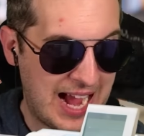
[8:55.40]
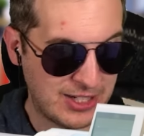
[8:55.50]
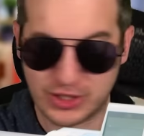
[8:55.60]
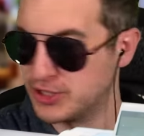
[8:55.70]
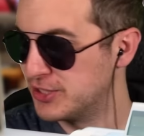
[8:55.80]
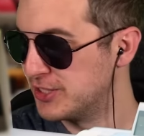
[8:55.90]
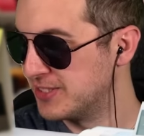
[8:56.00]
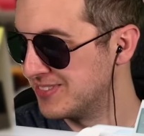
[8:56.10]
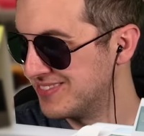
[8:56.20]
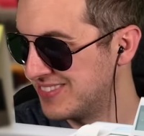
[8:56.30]
actors and
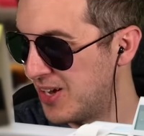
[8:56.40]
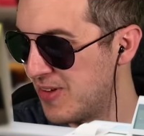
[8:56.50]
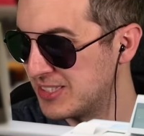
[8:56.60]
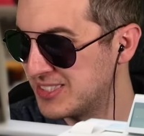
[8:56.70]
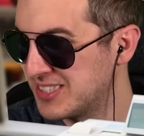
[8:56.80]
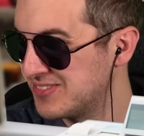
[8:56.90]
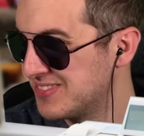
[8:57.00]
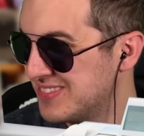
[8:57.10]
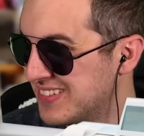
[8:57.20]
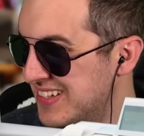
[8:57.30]
all that
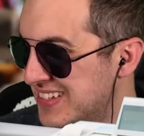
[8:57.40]
stuff.